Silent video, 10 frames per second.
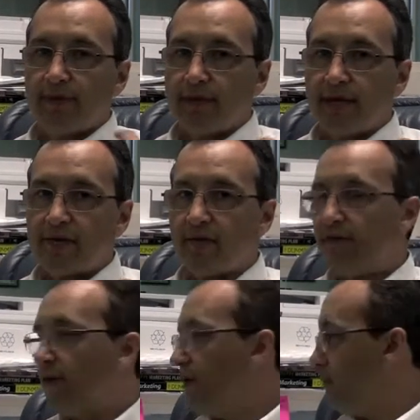Necks are
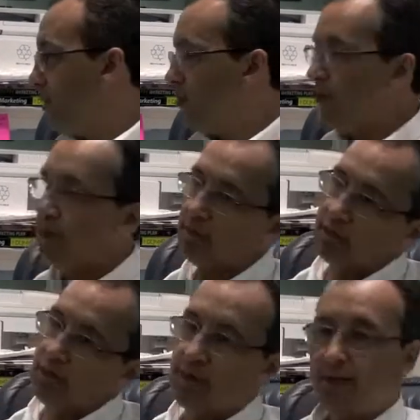very mobile.
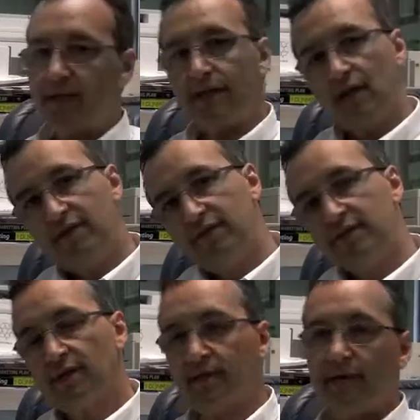We place a lot of
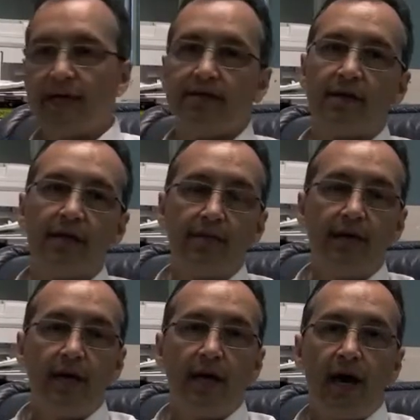physical demands on them,
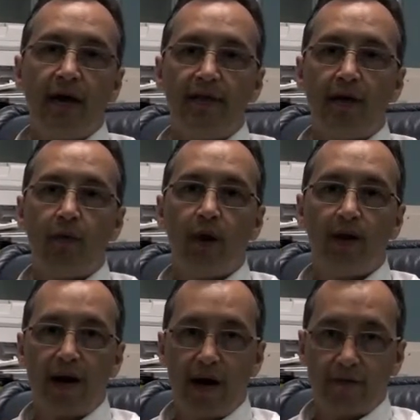and they
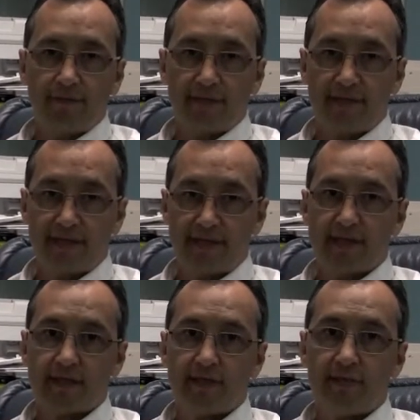wear out. The
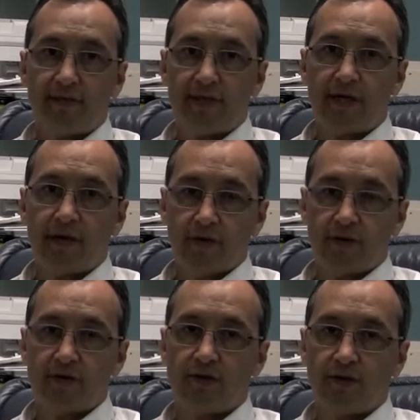discs in
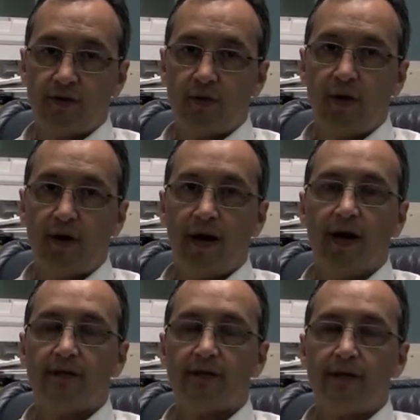particular start to wear
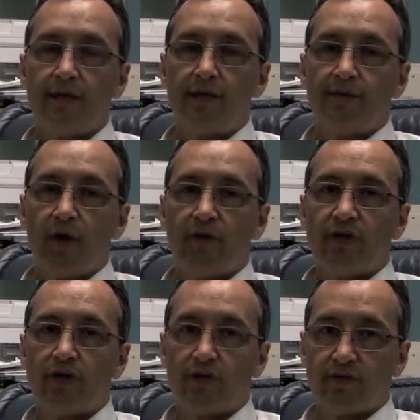out over
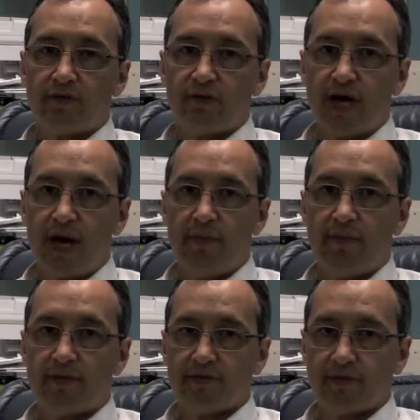the course of
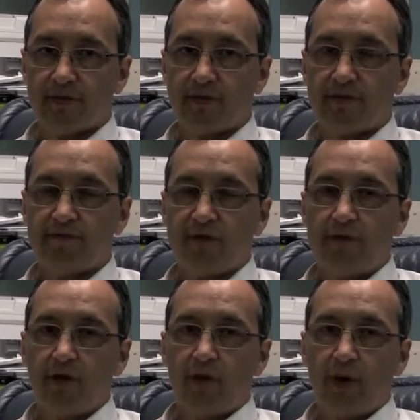time as a result of
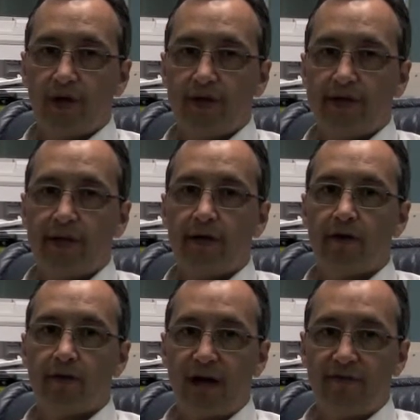wear and tear,
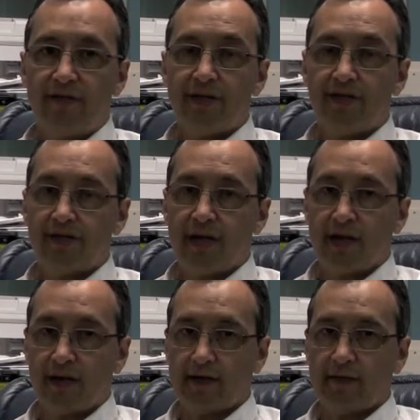gravity, and
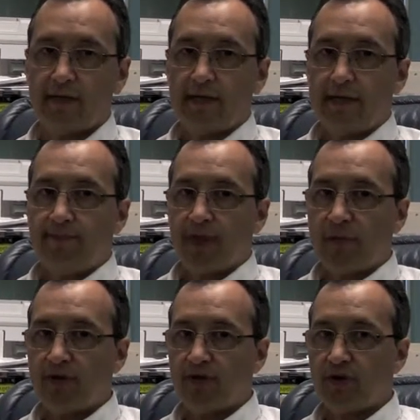genetics.
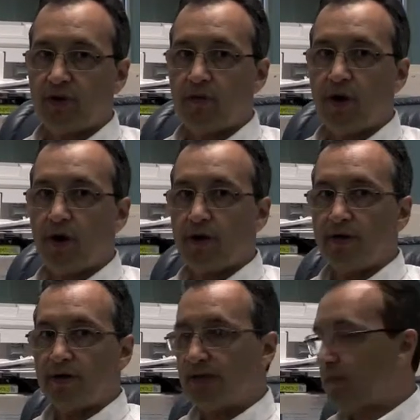I'm going to show you a model
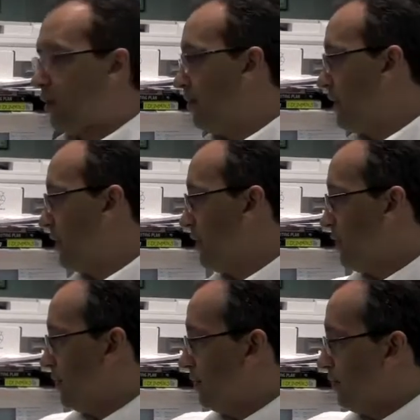in just a moment
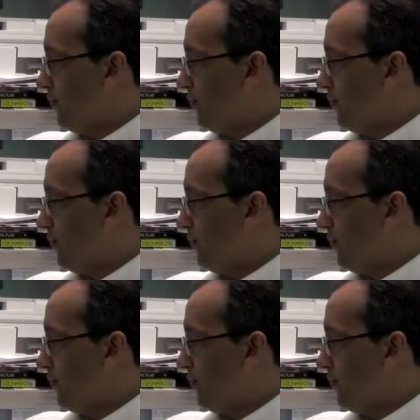here.